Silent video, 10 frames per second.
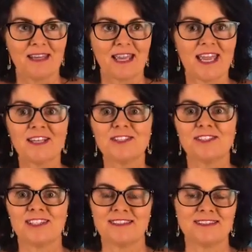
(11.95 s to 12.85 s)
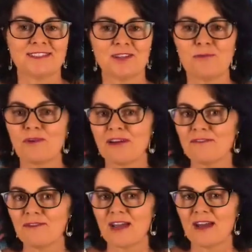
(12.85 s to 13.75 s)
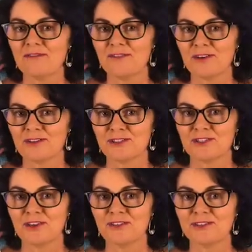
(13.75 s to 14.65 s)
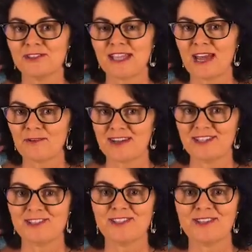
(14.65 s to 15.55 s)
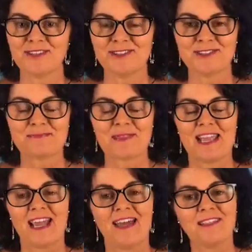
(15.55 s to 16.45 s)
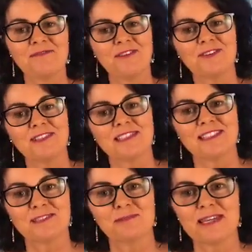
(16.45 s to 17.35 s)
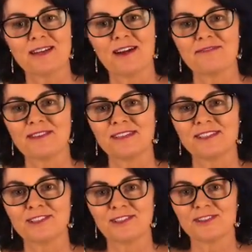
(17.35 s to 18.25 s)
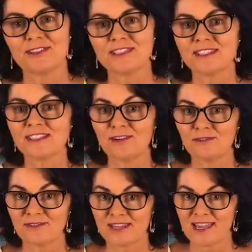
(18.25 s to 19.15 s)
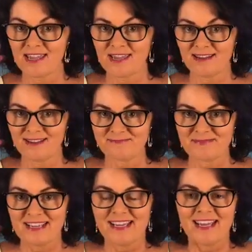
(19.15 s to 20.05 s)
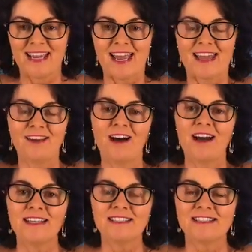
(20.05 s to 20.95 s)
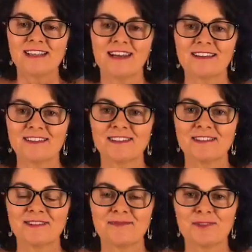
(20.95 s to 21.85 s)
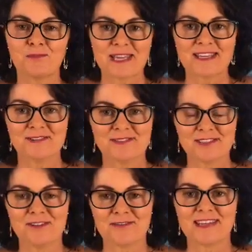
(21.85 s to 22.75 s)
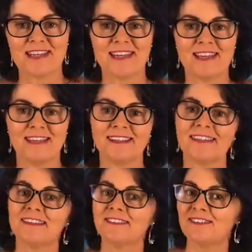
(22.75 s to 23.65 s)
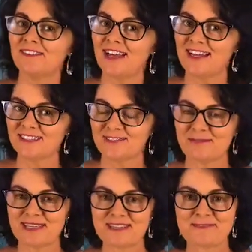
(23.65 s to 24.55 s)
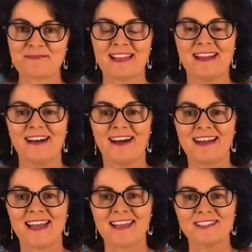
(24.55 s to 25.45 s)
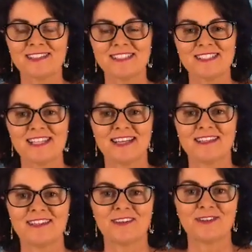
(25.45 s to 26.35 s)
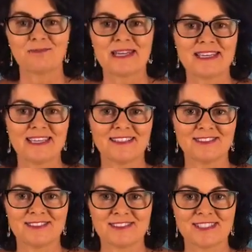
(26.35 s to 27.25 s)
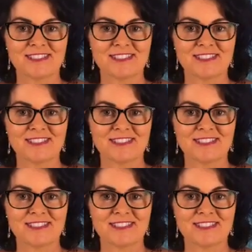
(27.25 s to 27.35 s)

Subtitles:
energy. So, wherever our focus goes, our energy goes. And the focus this week I feel is on self care. And I started the week of self care last week. I actually started it on the weekend on